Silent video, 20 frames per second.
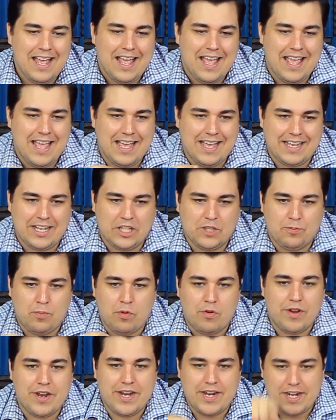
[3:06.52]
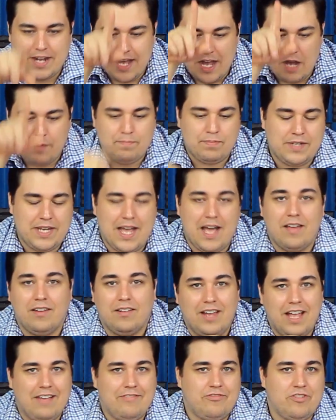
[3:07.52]
it's pointing up, down,
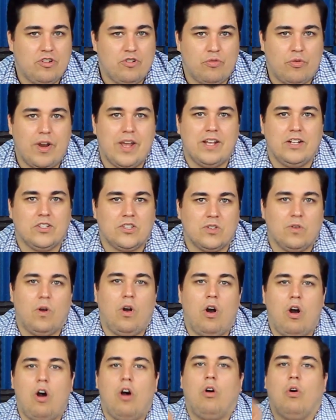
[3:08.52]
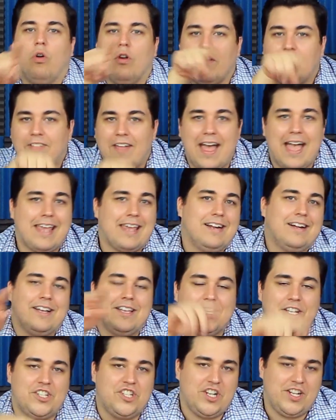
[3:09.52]
left, and right. So all orthogonally
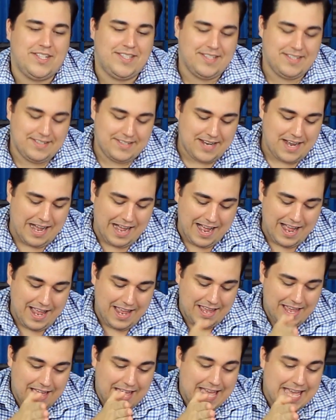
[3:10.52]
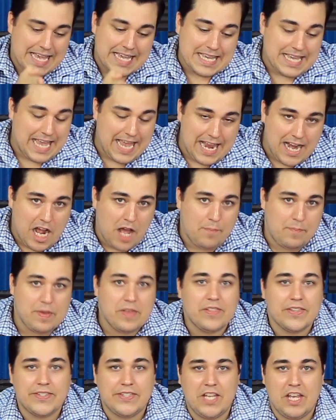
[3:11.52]
adjacent die cannot be
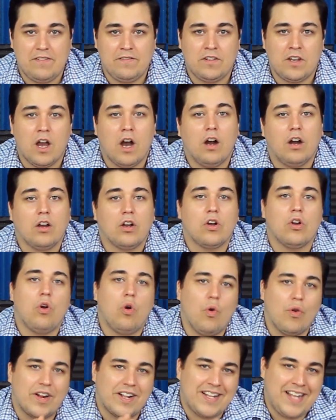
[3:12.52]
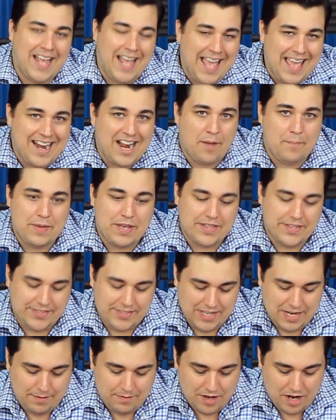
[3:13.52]
the same color or cannot be the
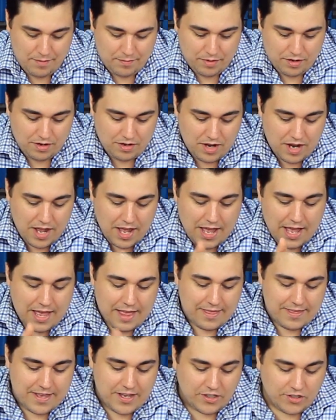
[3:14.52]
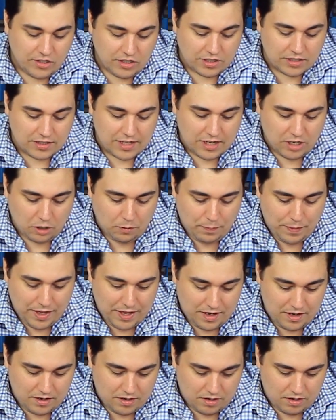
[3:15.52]
same number. These are a little
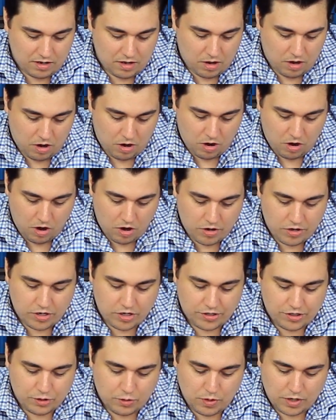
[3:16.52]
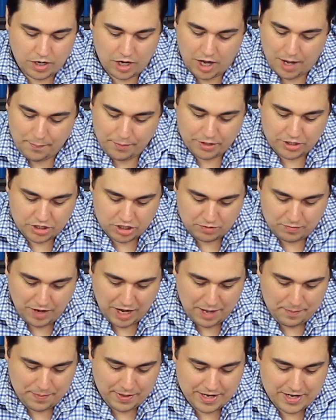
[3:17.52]
bit harder to accomplish, in my
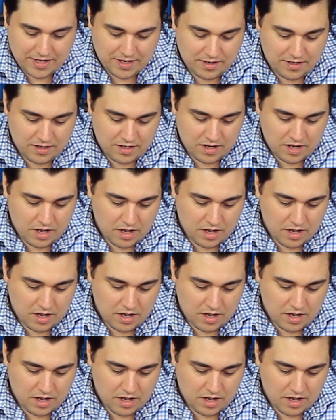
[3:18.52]
opinion,